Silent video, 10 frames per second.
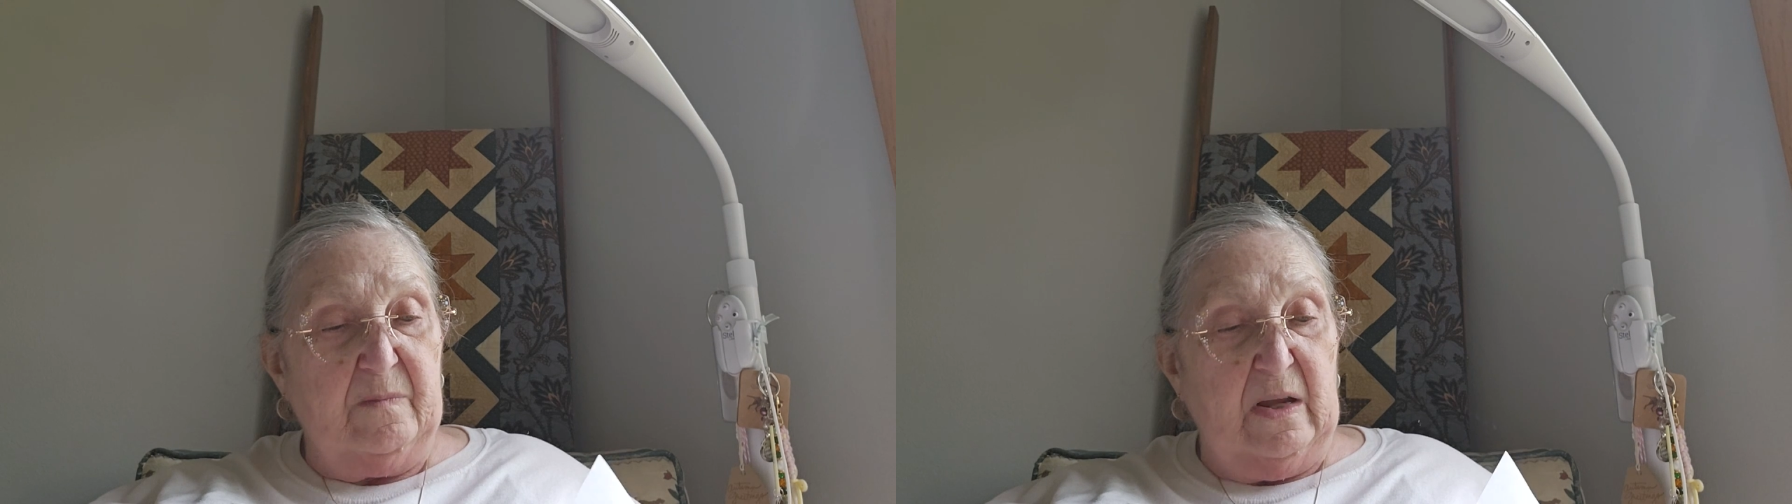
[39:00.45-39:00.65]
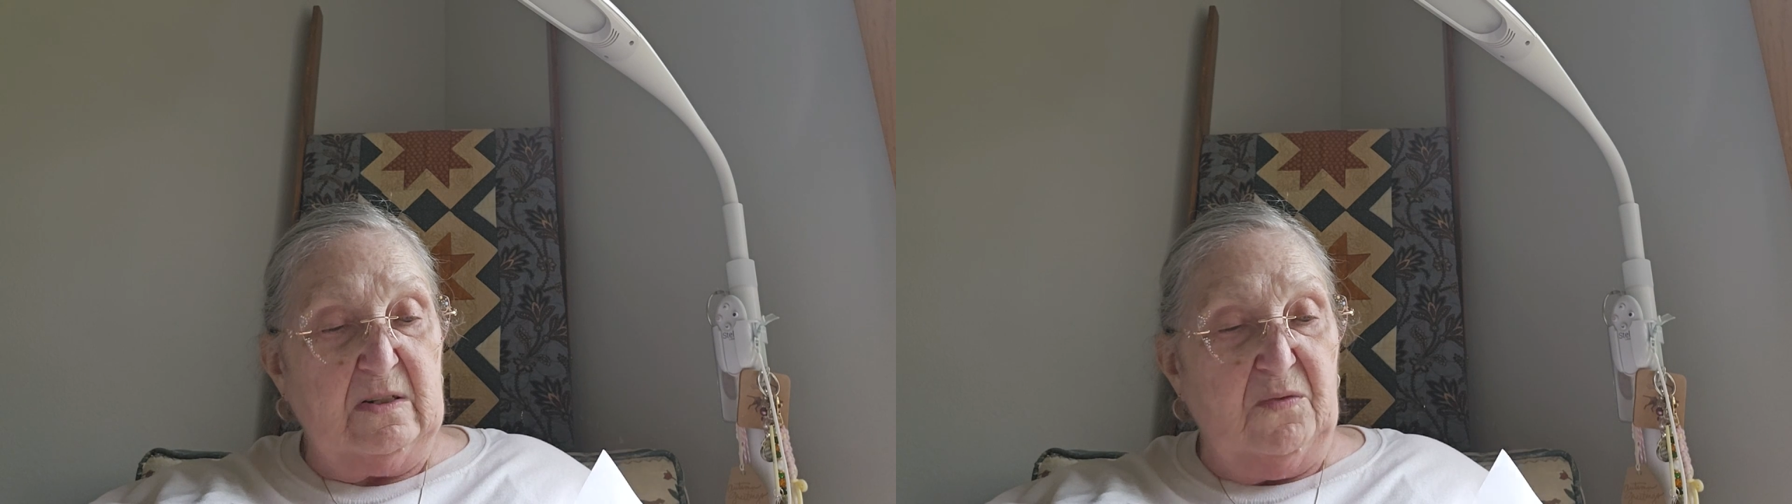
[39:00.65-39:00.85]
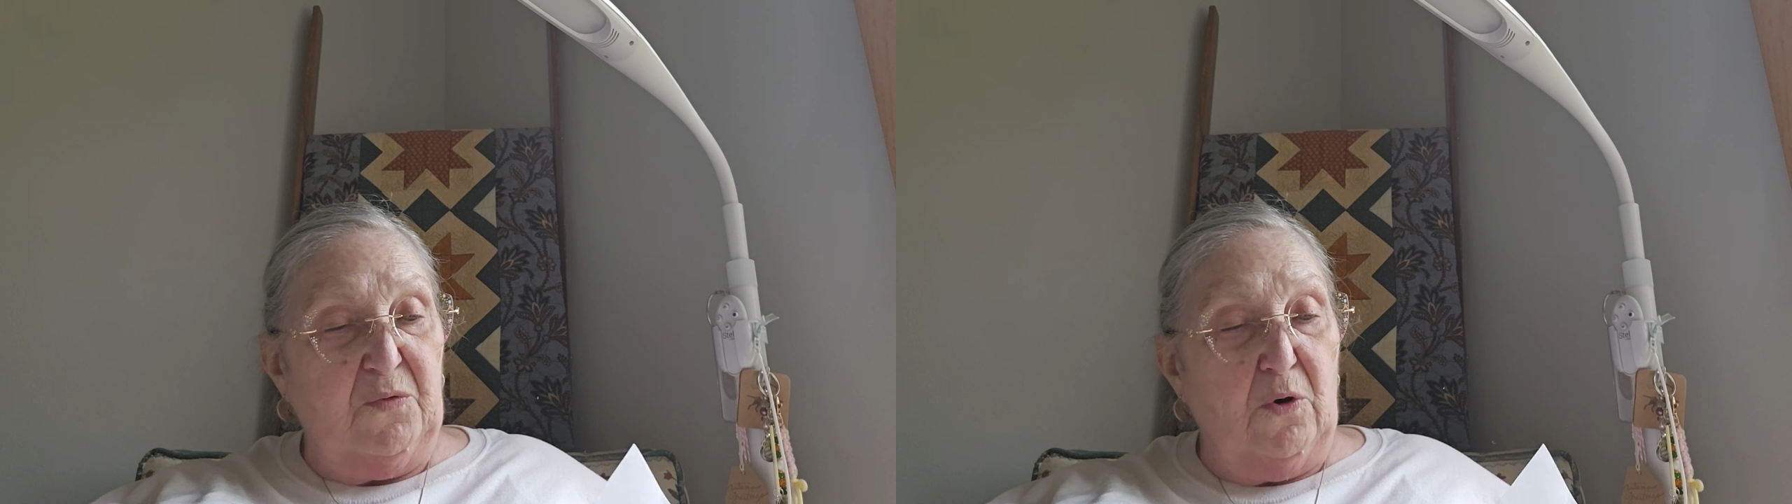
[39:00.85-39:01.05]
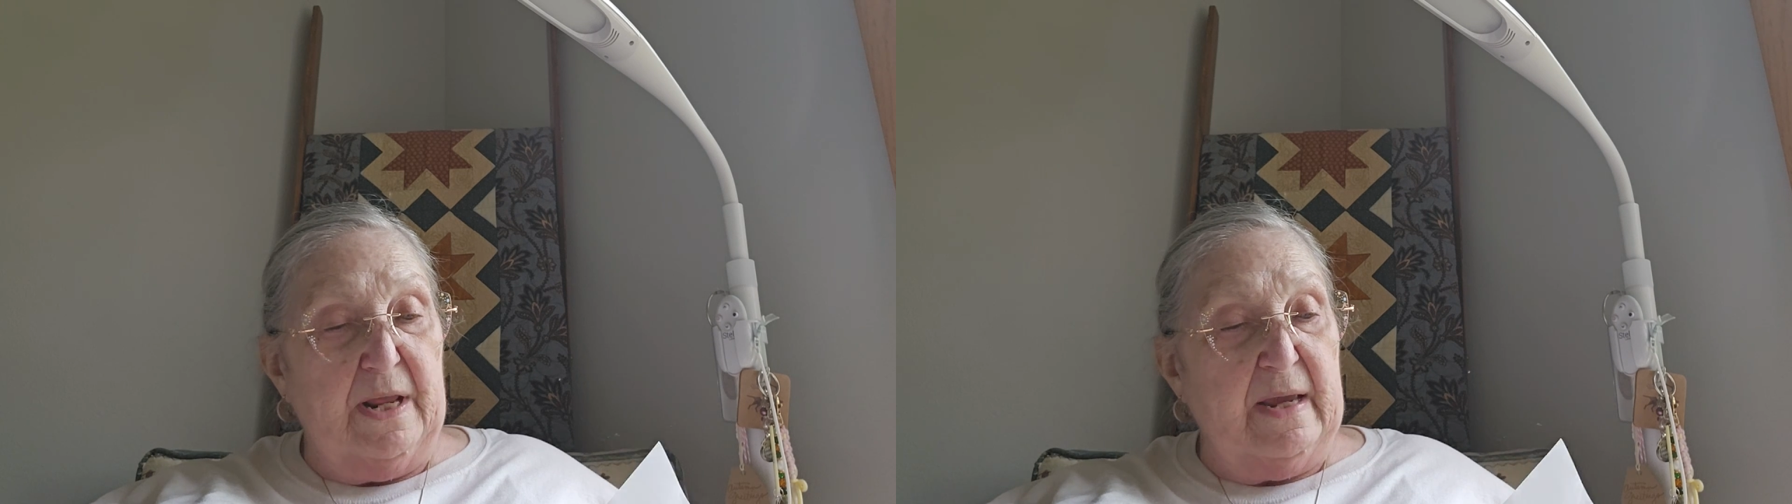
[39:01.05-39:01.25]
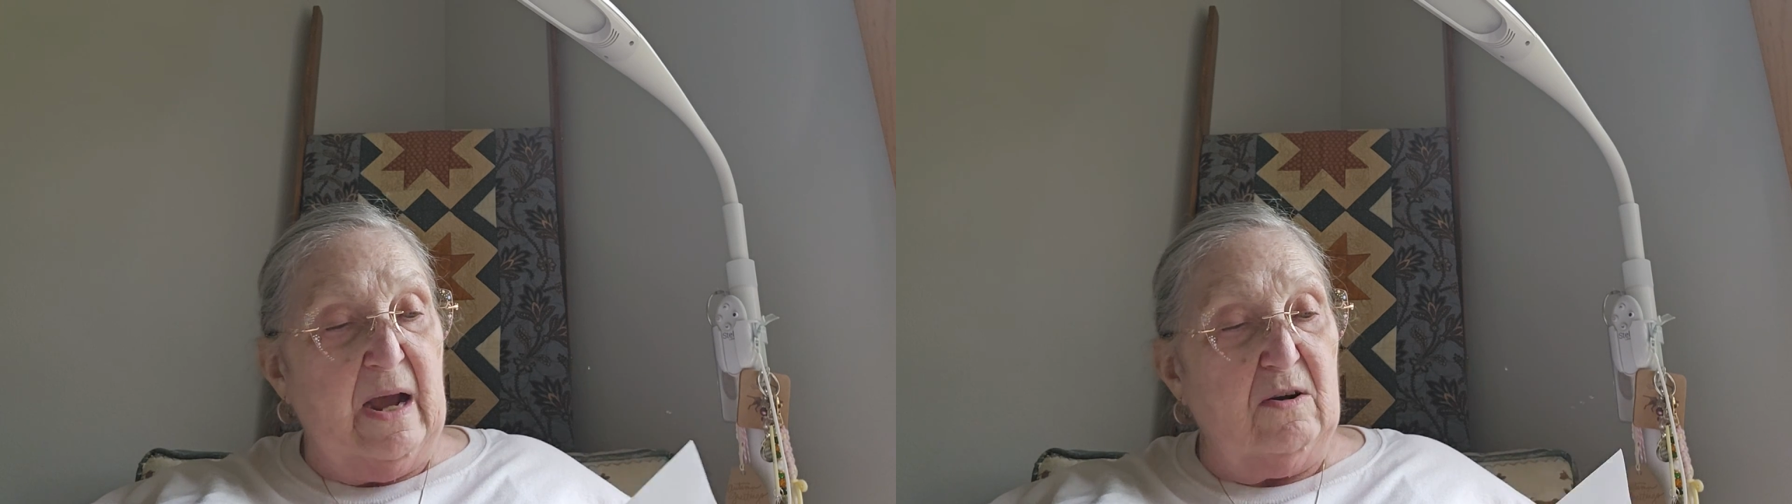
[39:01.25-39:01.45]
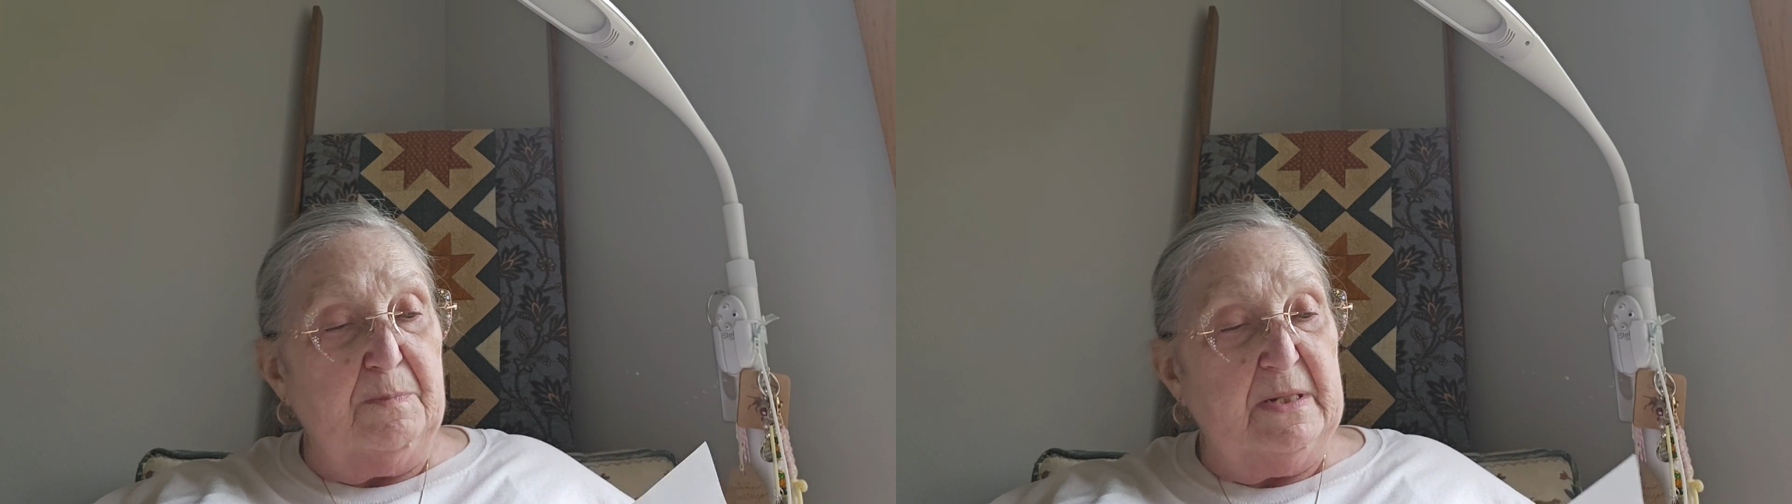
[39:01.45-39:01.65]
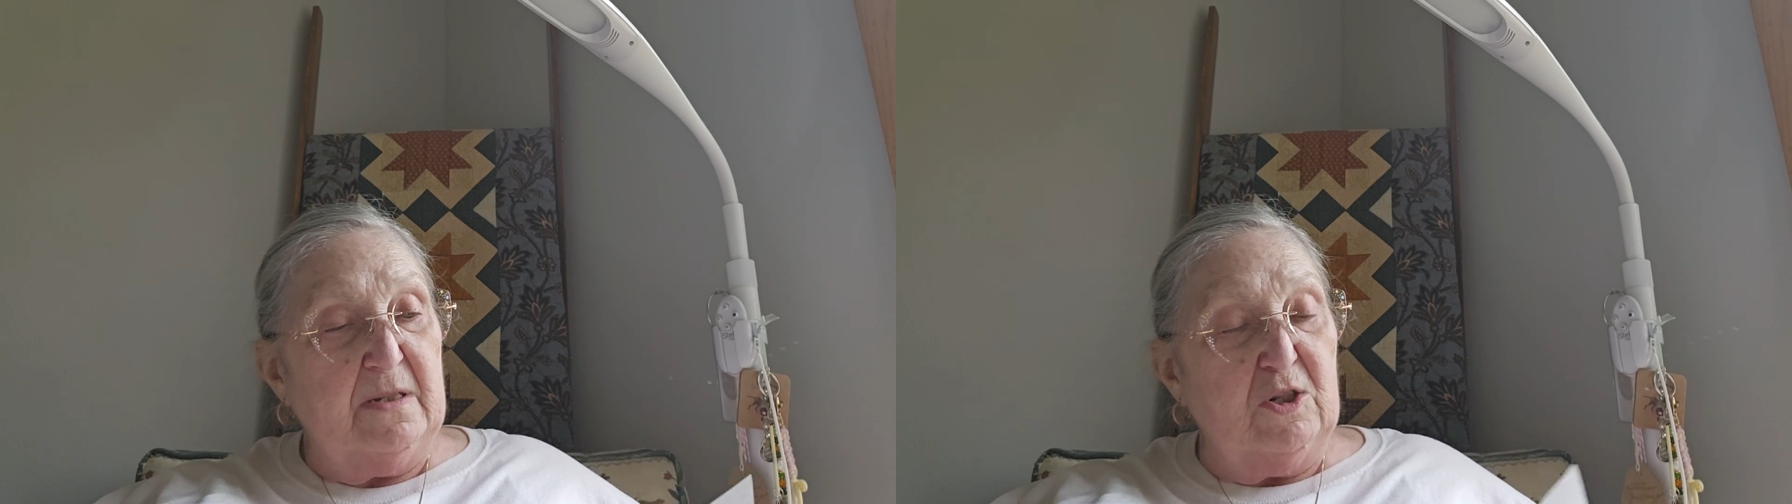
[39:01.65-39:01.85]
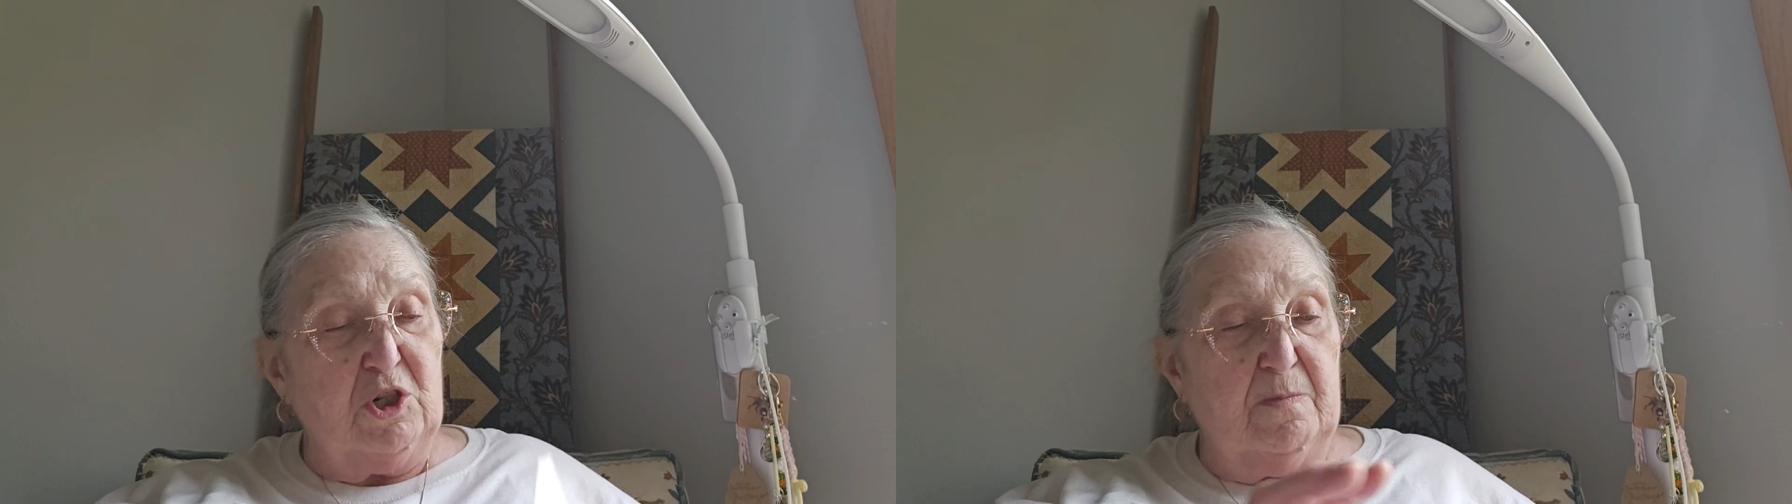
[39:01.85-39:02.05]
It's a 40 count
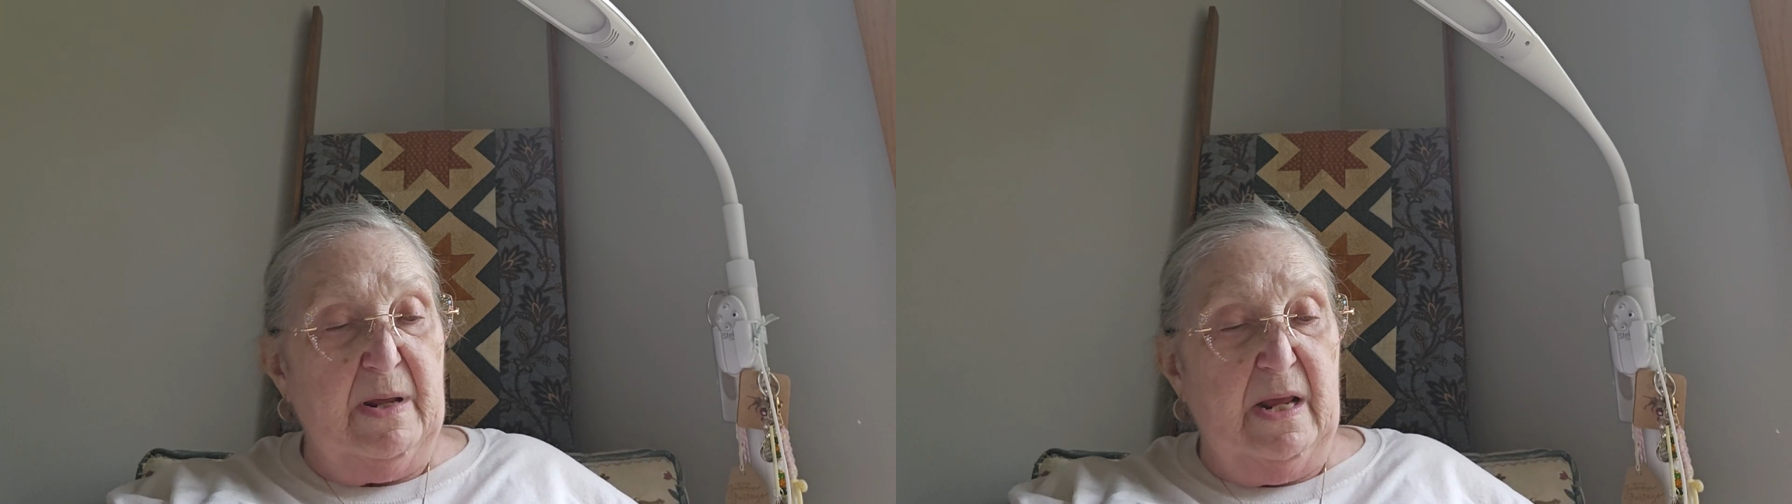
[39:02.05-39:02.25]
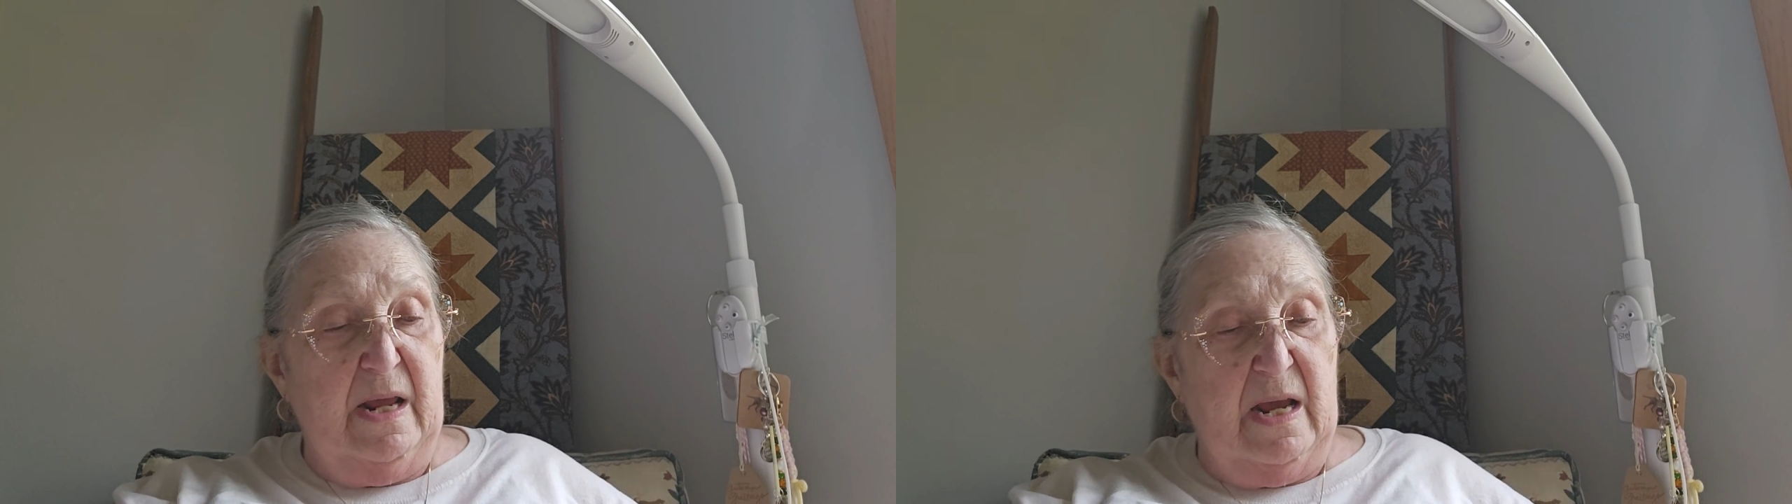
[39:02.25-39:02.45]
Bestitch Me,